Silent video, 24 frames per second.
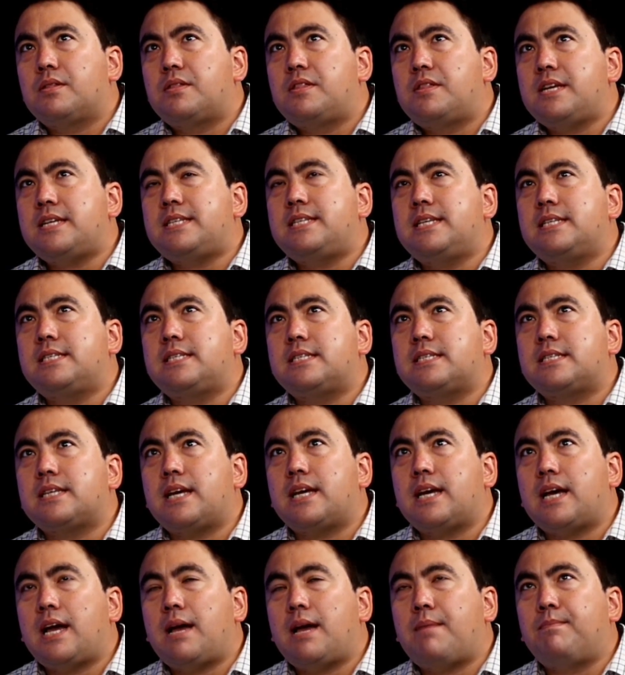this is
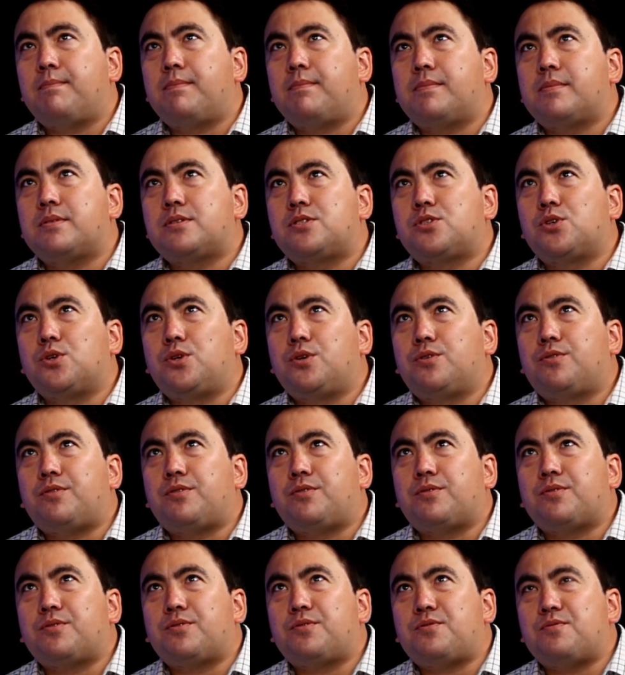sort of
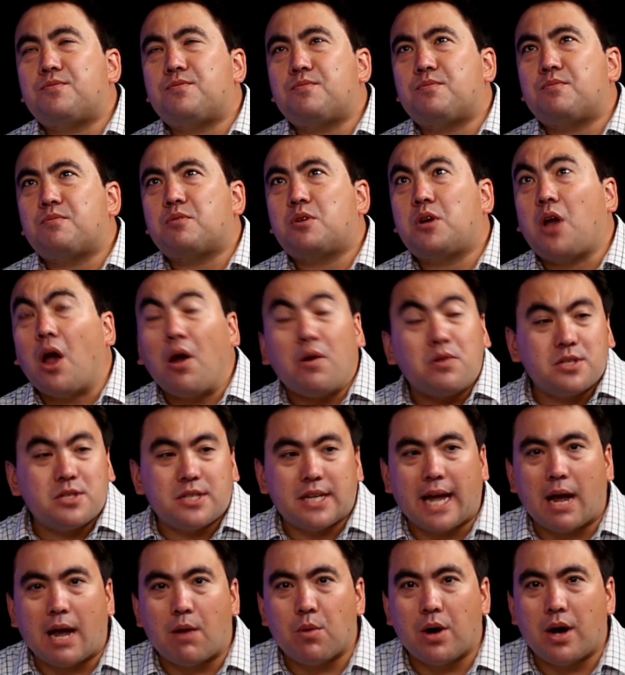going to
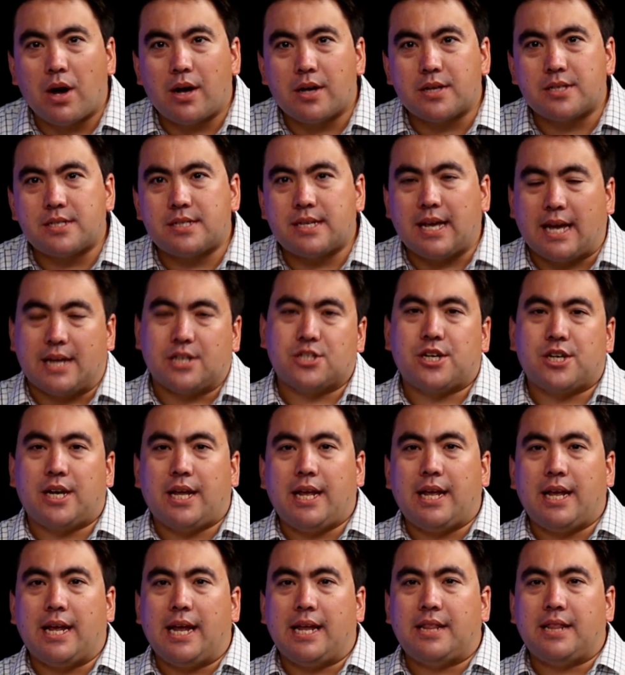get worse,
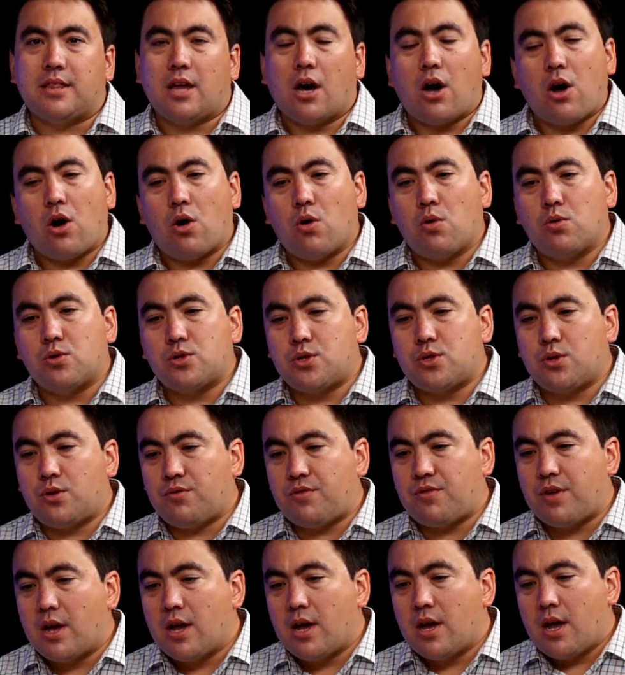actually, in the whole sort
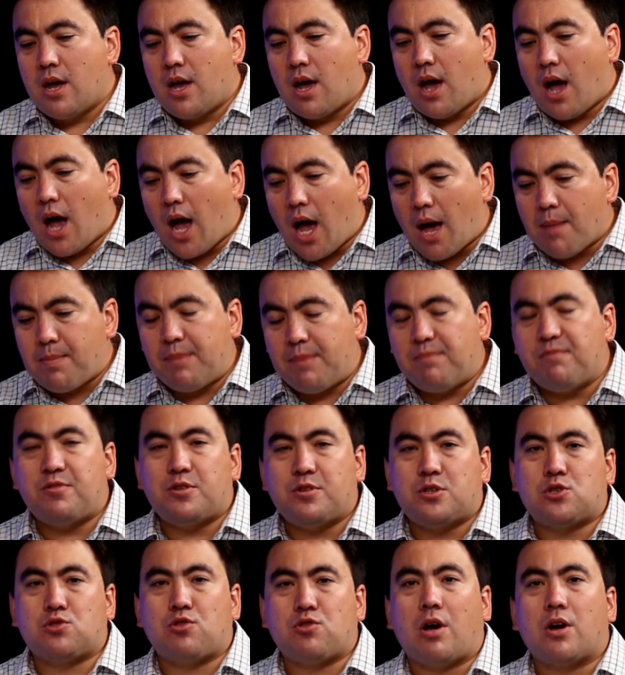of hub
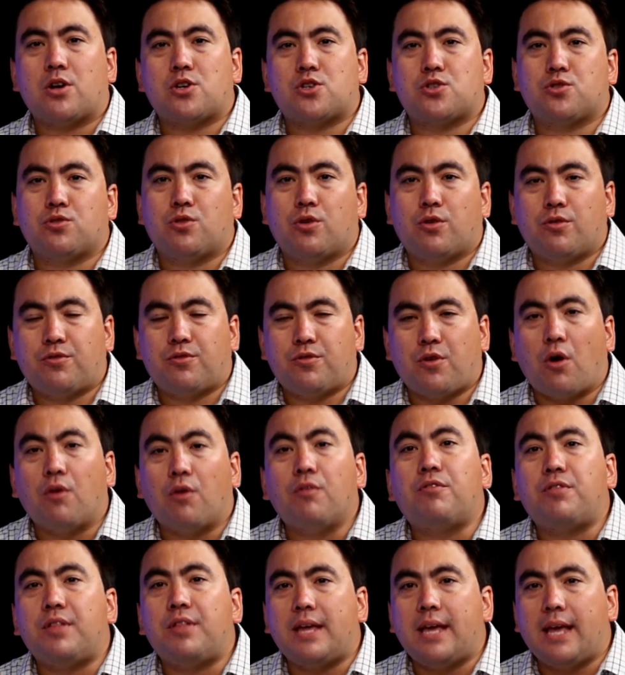infrastructure
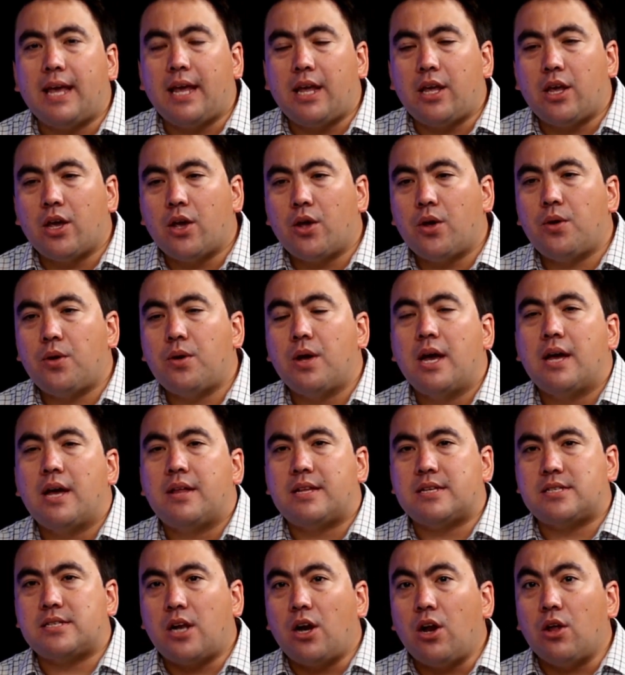of the EU.
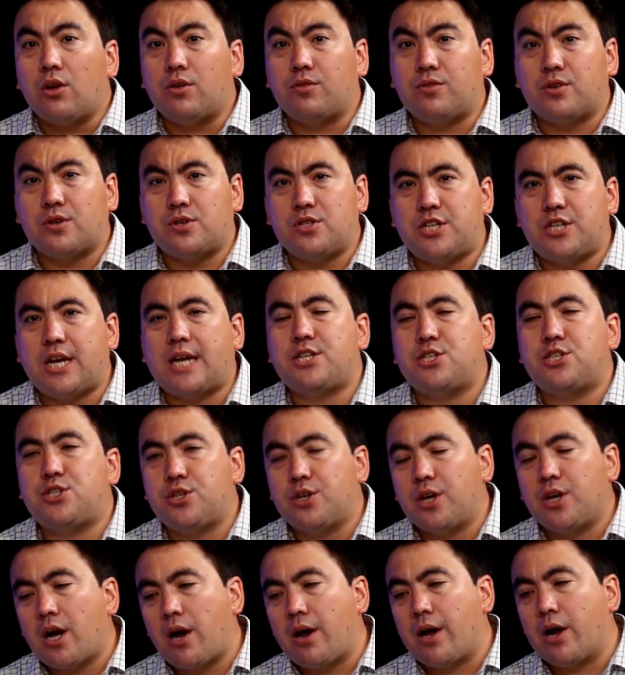There's a lot of
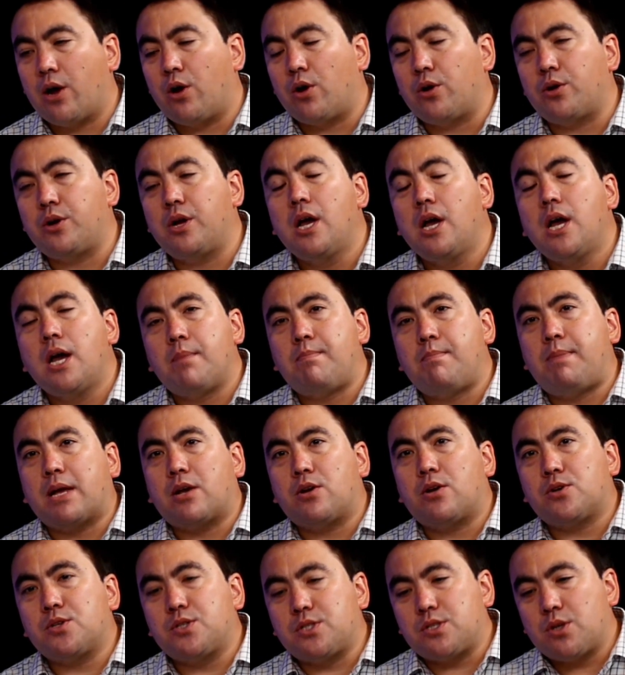congestion going on,
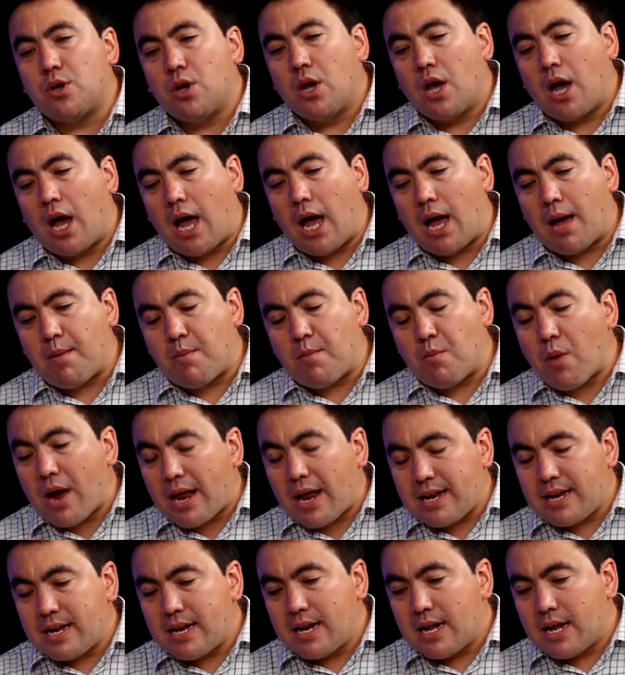because
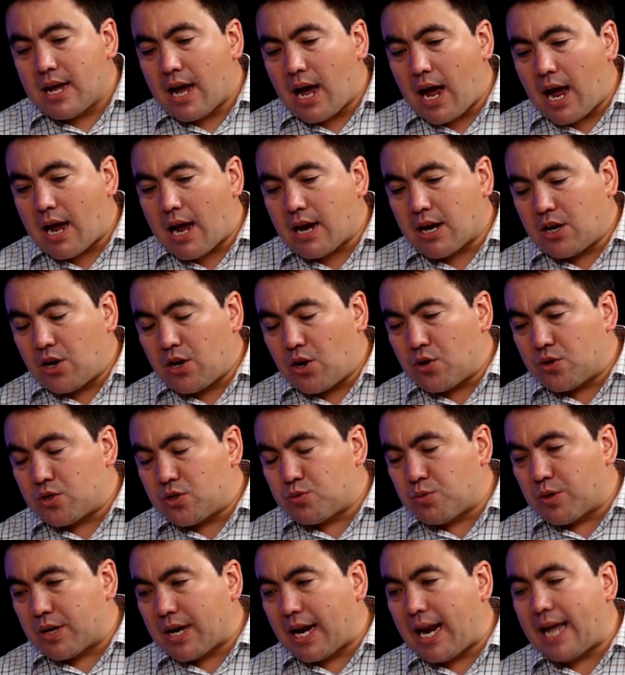when
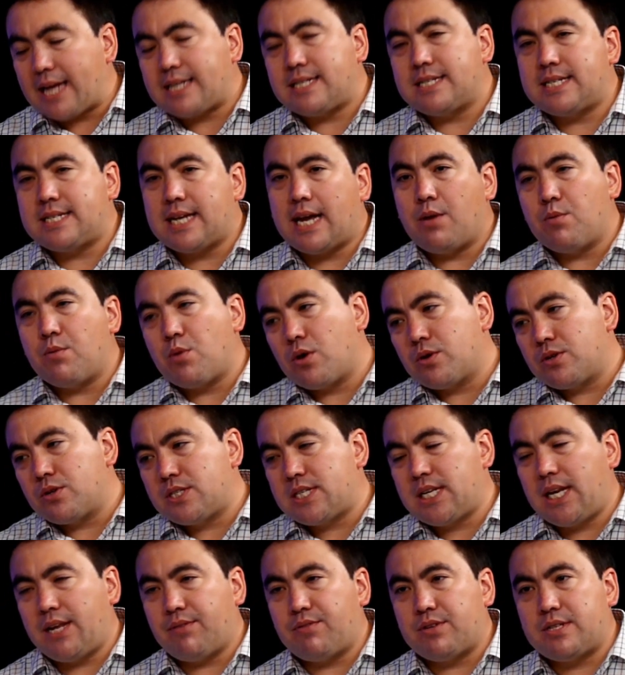goods were collected day 1,
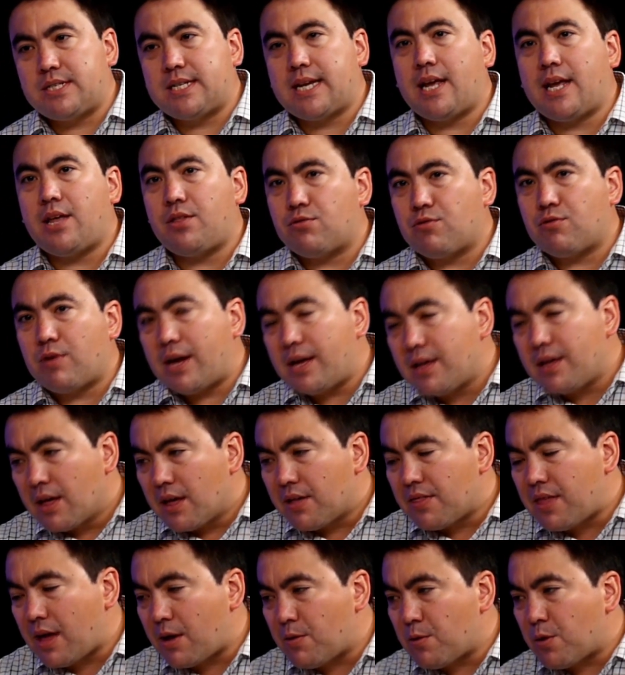delivered day 3,
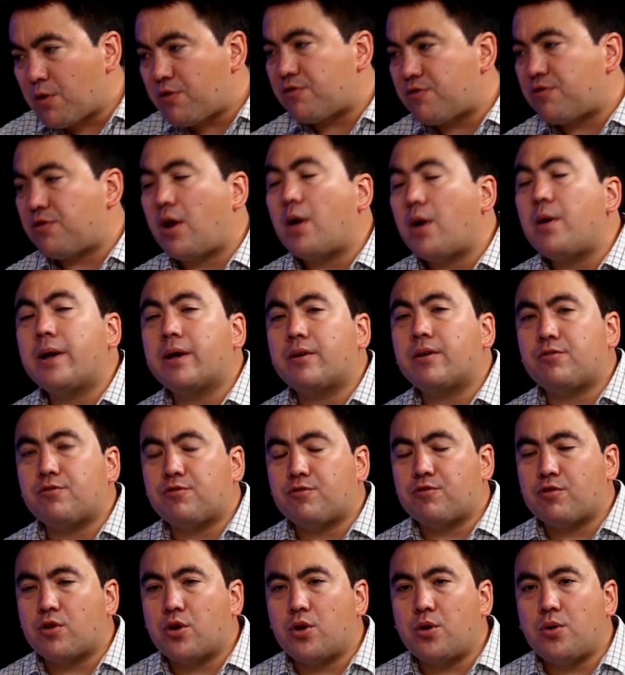they were flowing
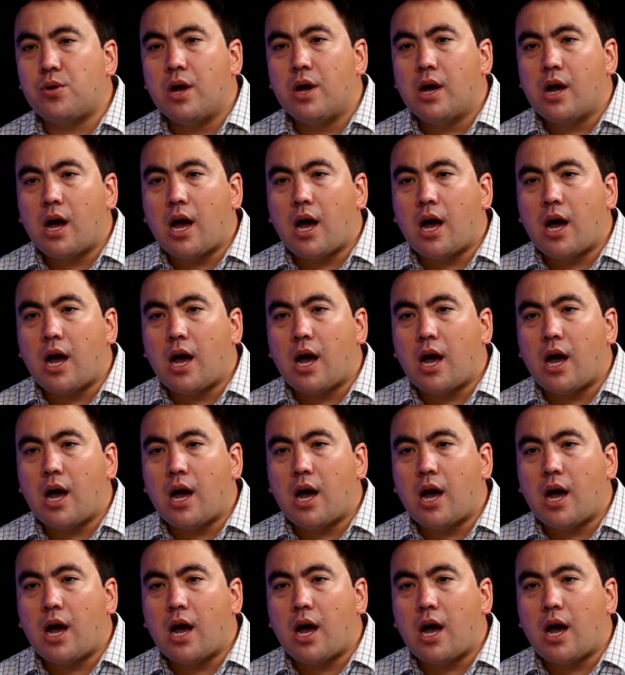through